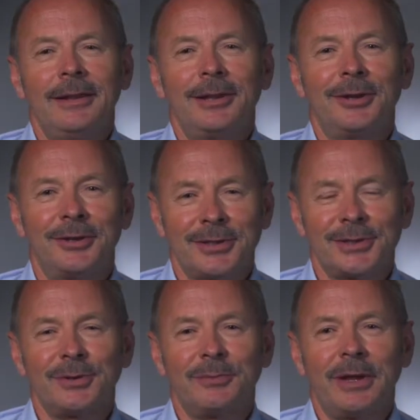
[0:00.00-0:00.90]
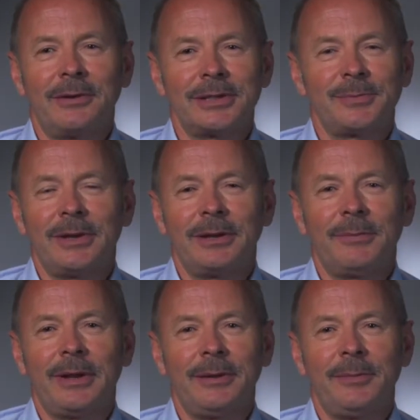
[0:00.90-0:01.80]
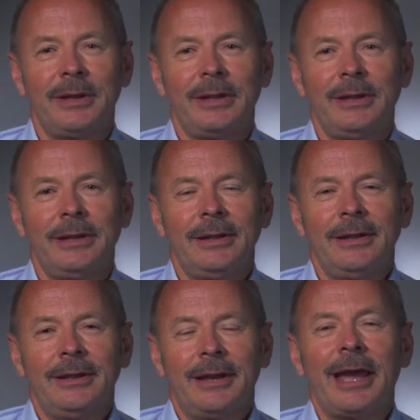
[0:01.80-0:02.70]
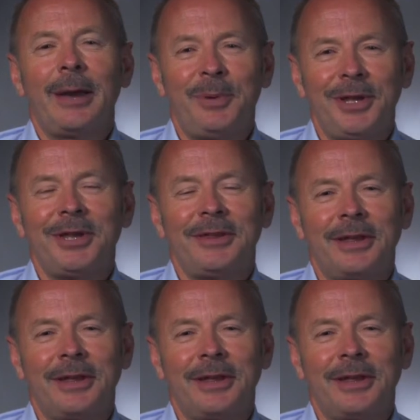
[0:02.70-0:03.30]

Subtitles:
learned to swim there, and spent many a happy year